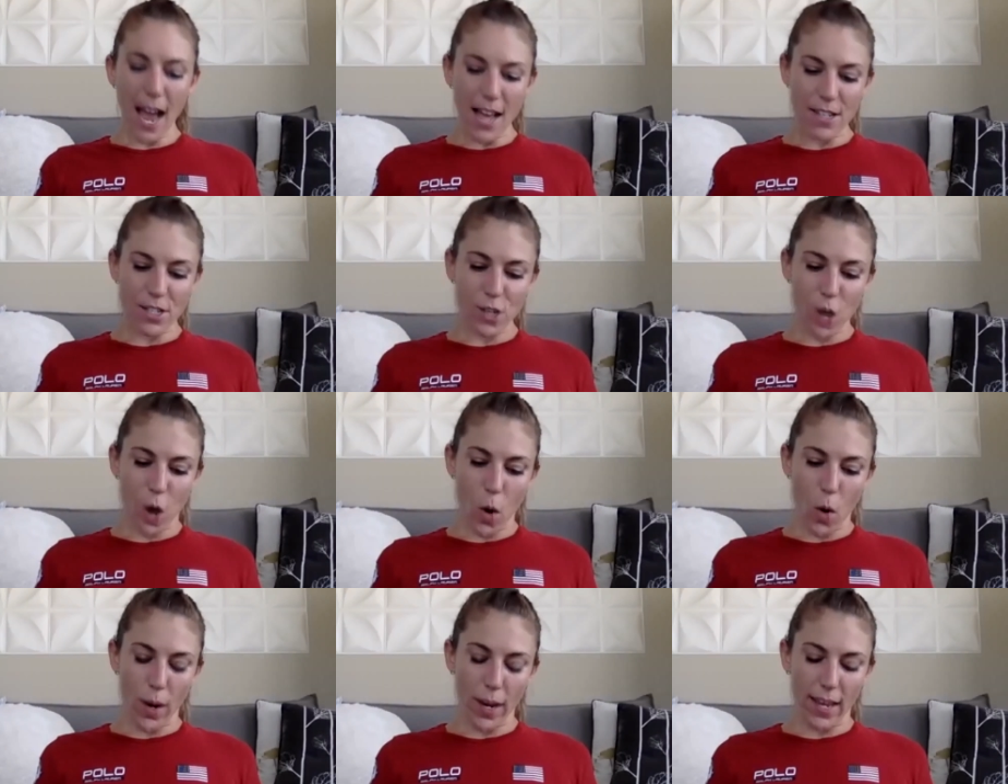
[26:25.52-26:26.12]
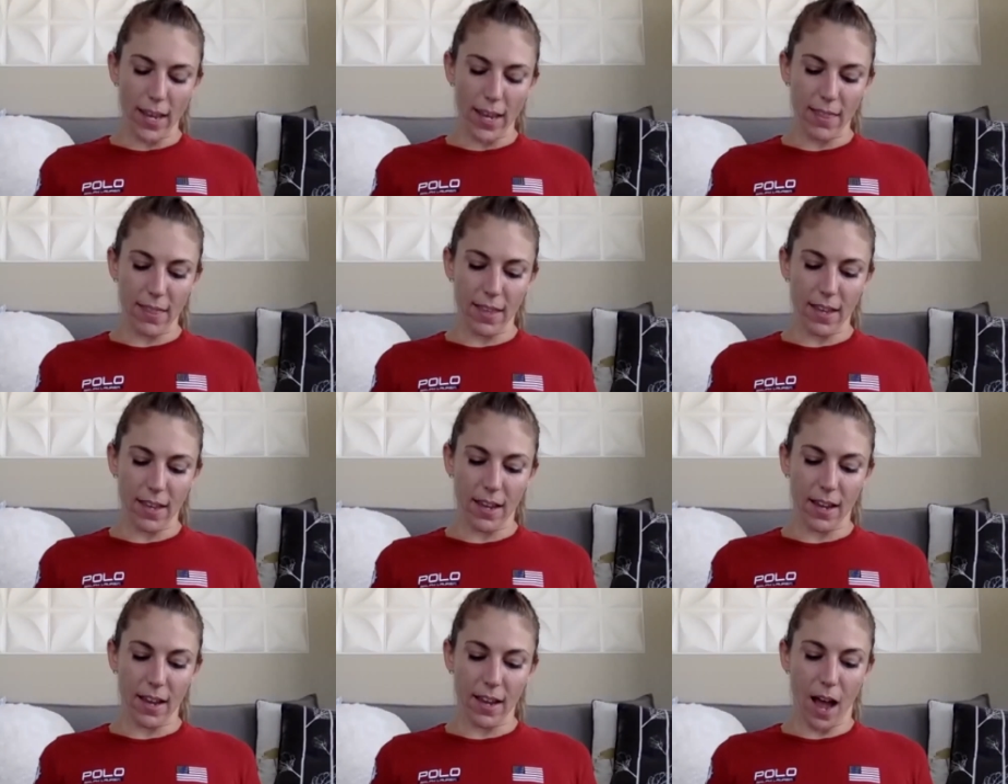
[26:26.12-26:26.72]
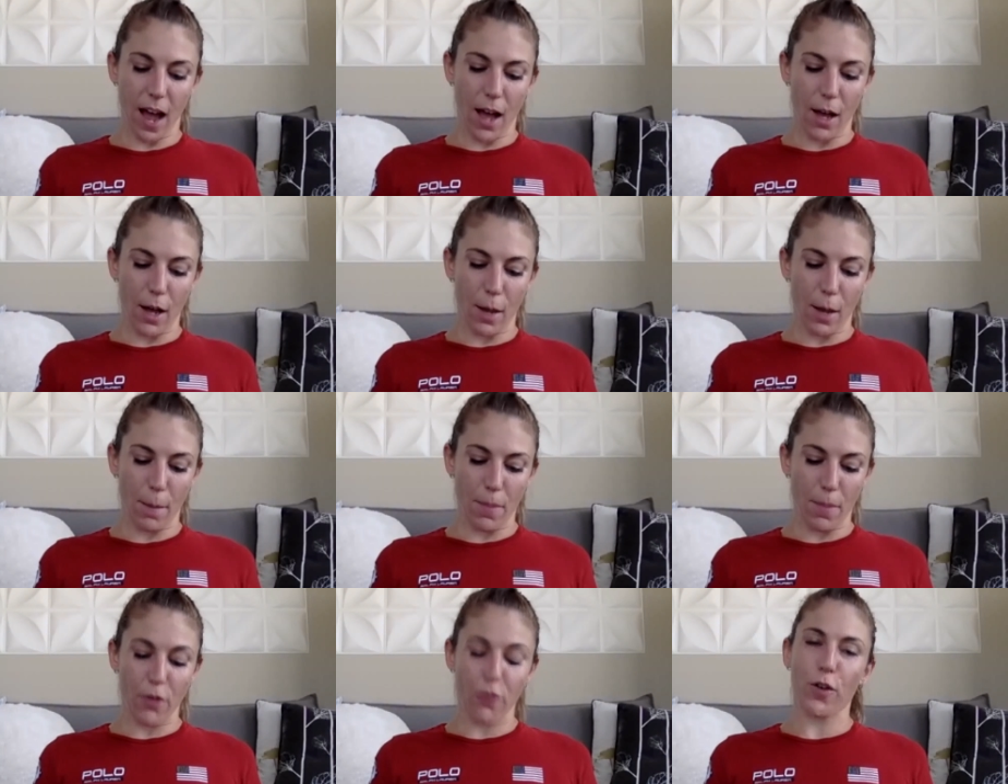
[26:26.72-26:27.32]
So in
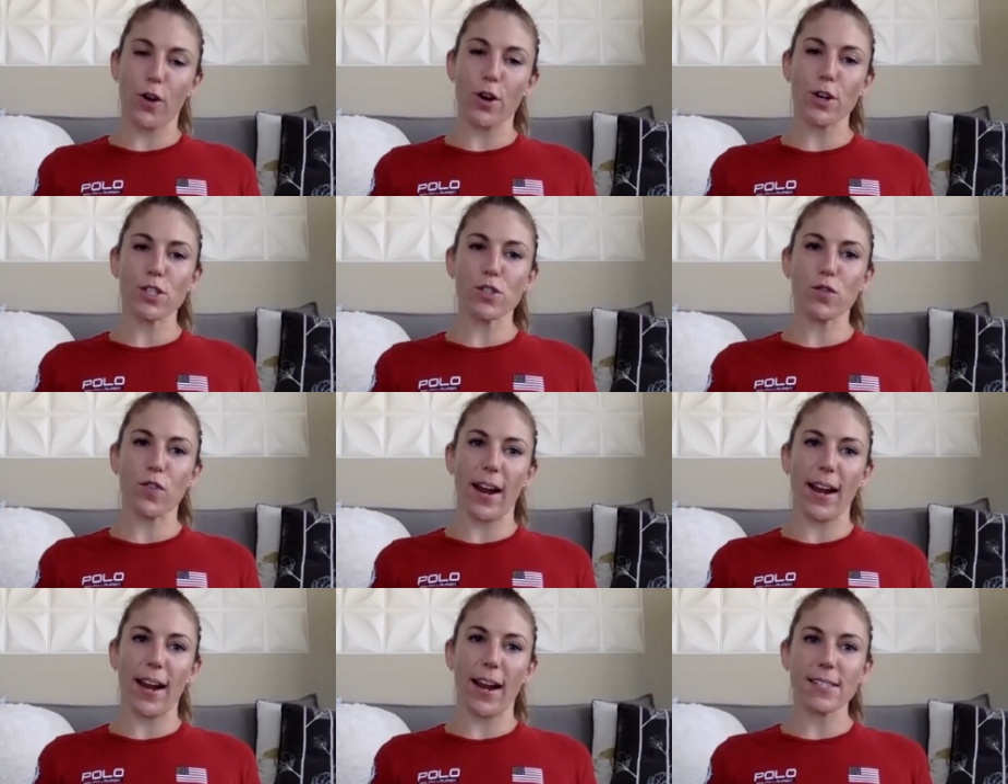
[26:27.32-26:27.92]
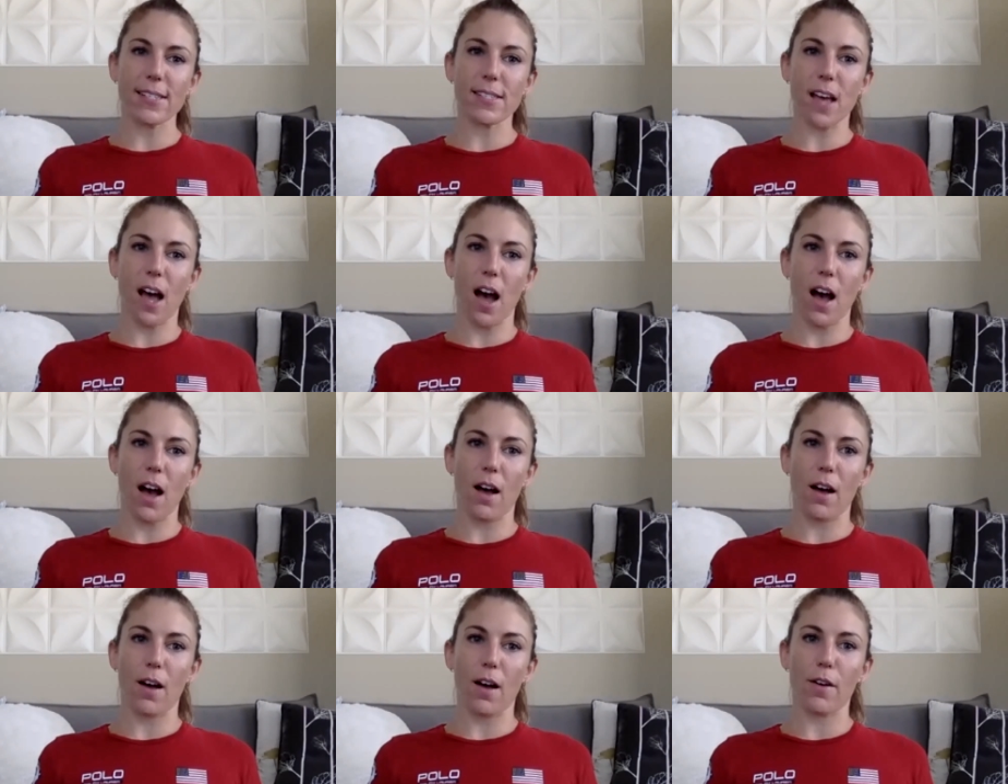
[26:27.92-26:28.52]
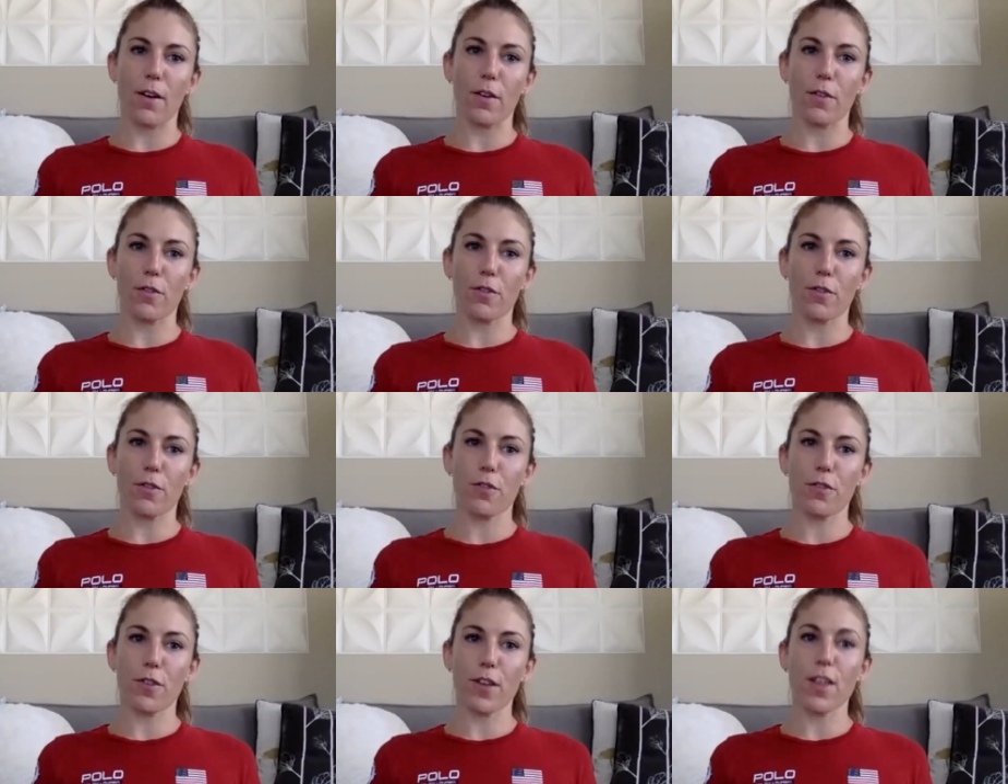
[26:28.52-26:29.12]
the first race of
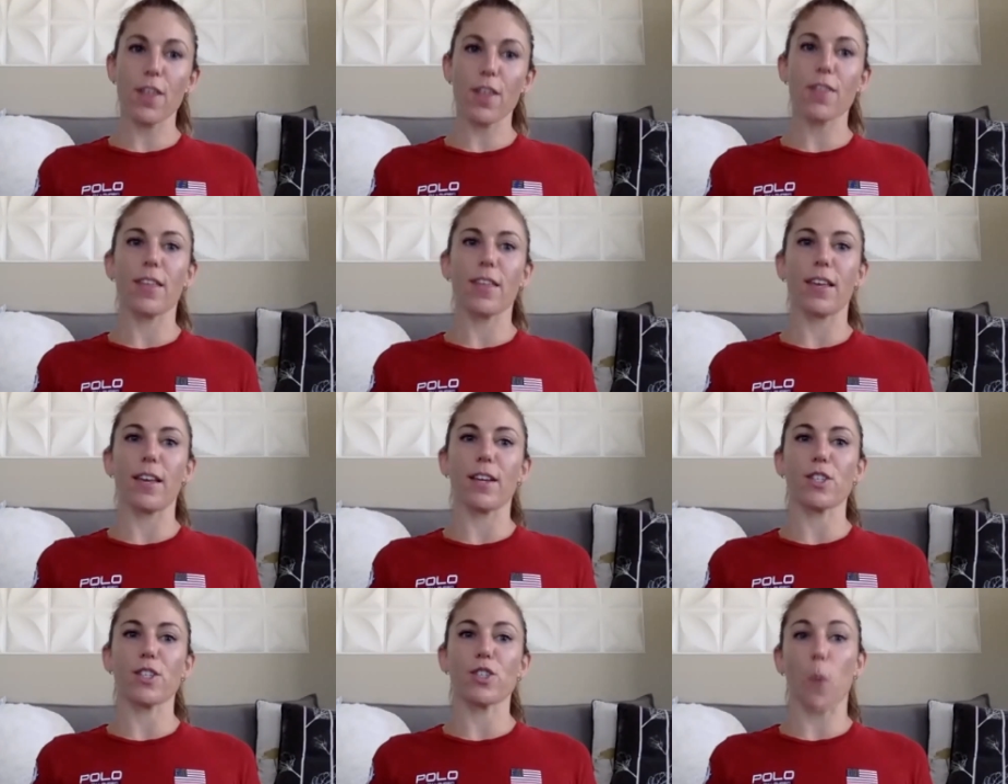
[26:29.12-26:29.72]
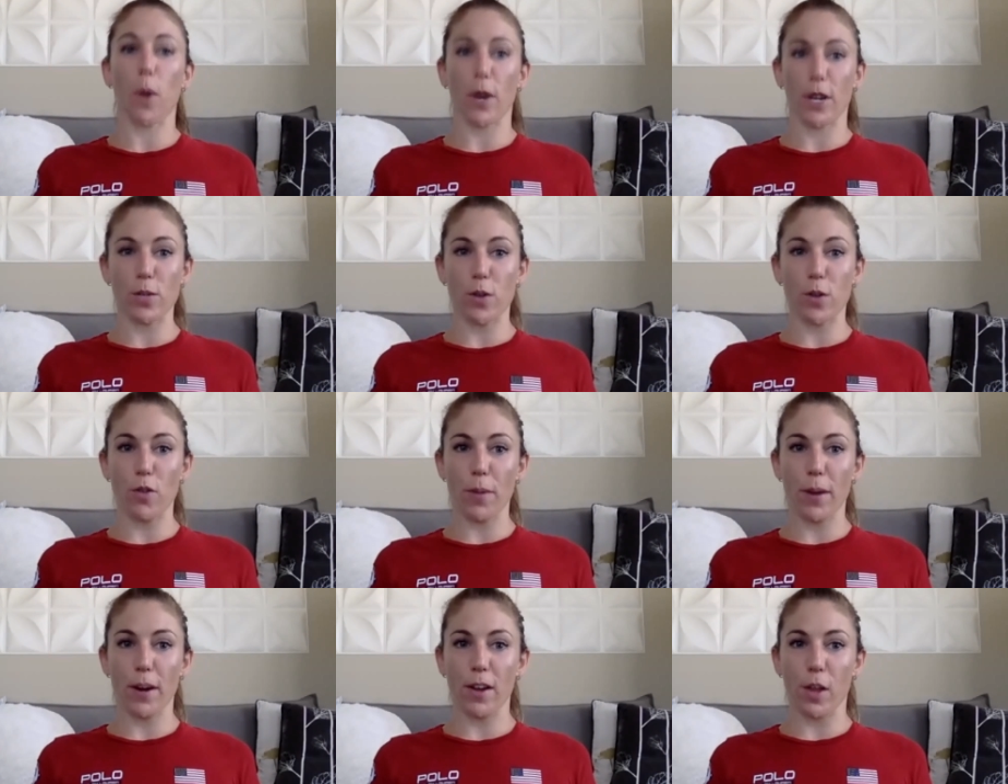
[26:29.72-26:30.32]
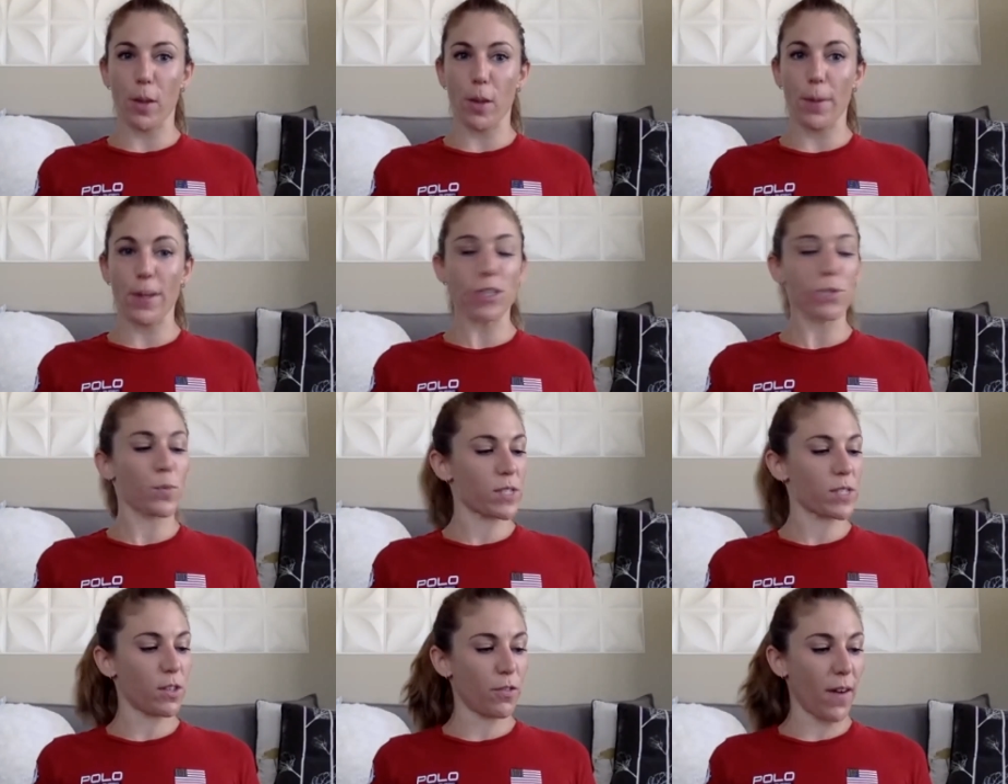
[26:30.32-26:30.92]
the 2012 Paralympics
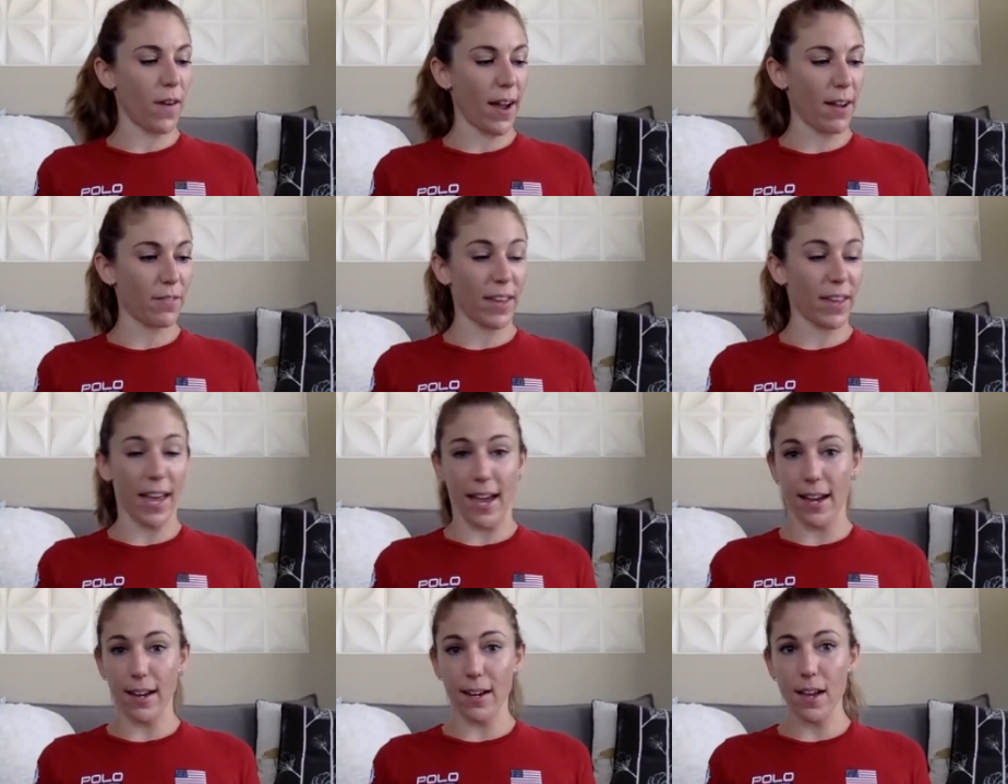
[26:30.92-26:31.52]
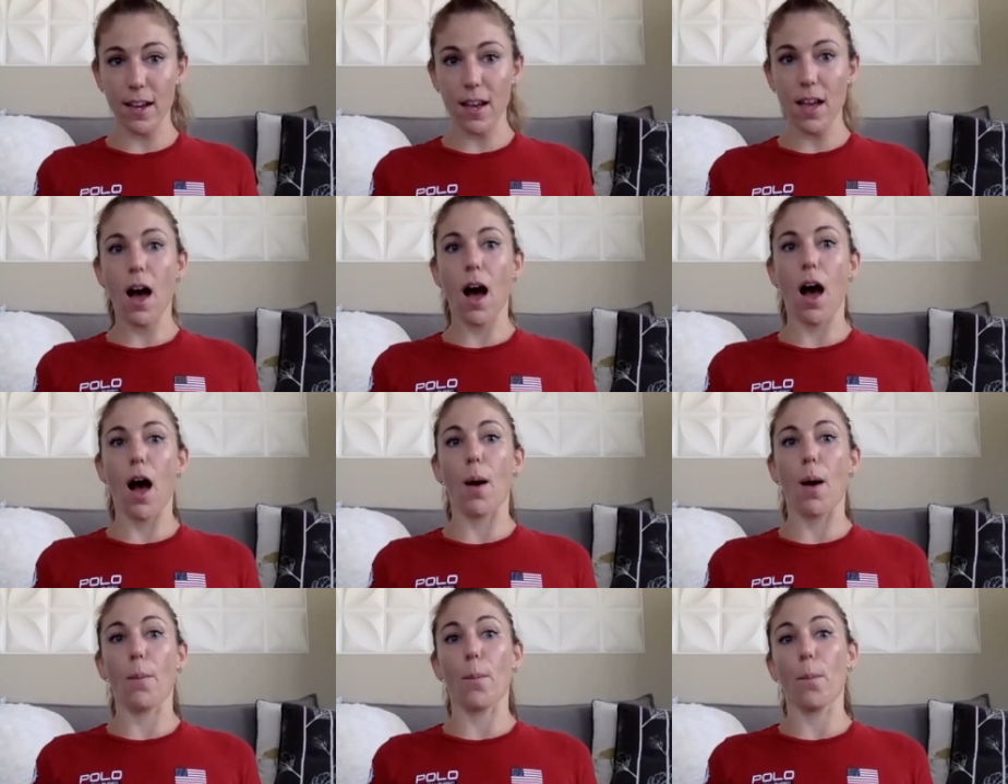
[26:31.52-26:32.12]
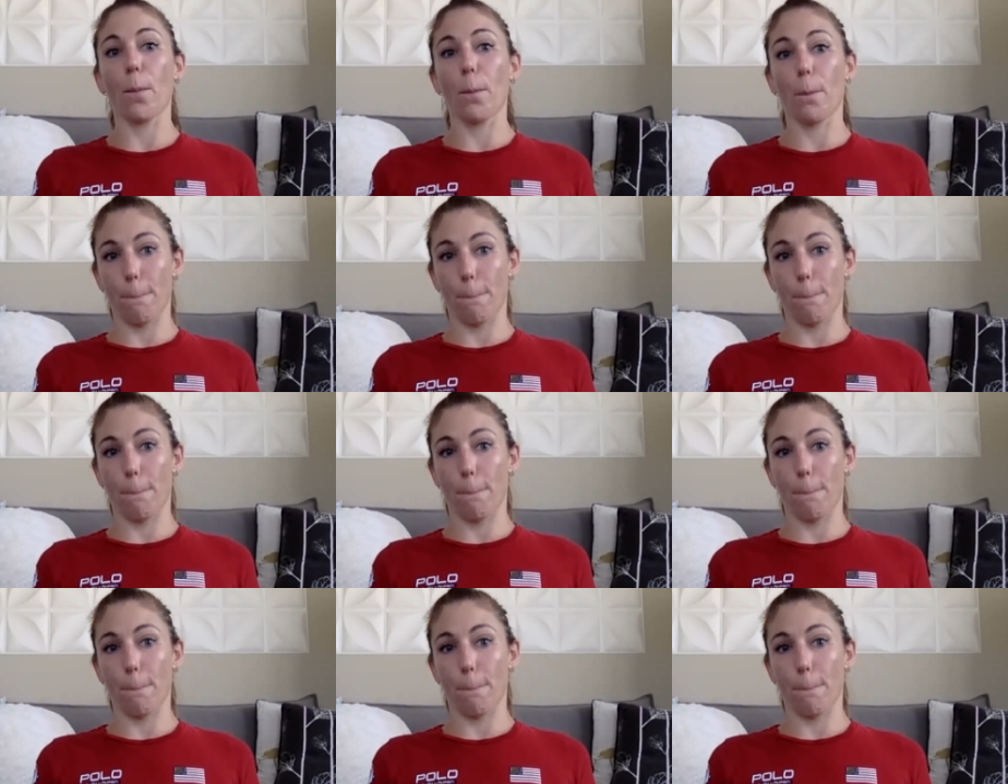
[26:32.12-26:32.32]
was the 5K,